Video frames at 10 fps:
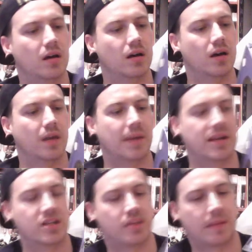I
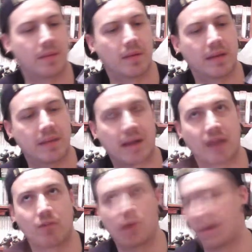managed to make my money back
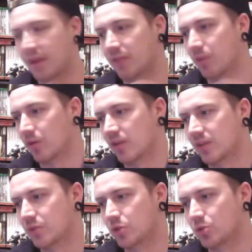for what I paid for both
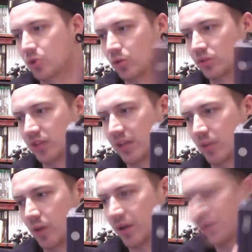GameCubes on selling
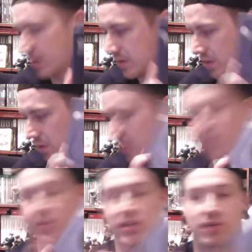one, so
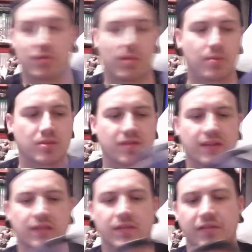the silver one was
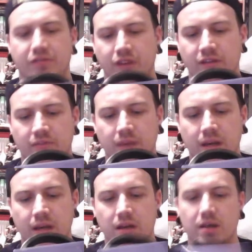effectively free for me,
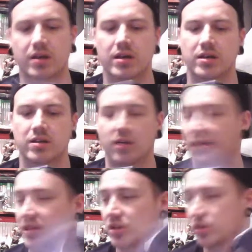so
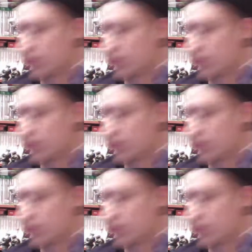that's good.